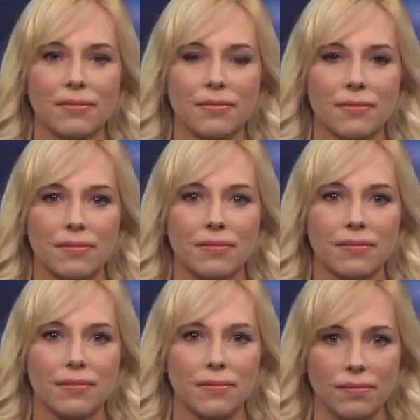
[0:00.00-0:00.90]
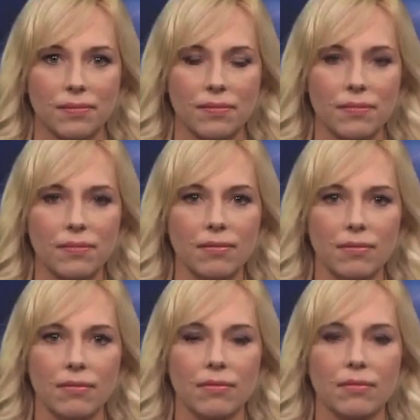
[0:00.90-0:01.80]

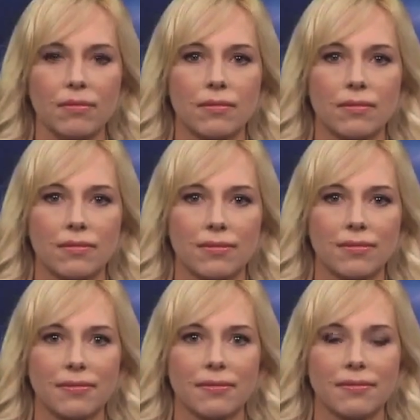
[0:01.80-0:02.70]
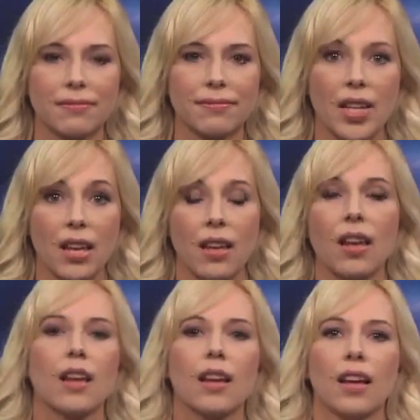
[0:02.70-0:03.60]

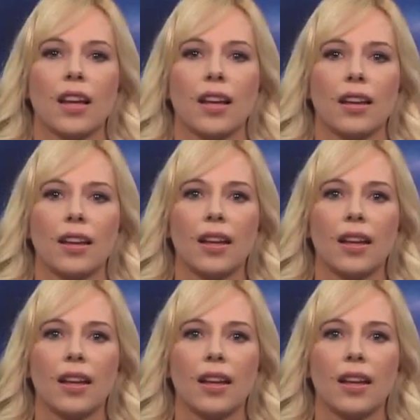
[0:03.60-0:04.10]
(not speaking)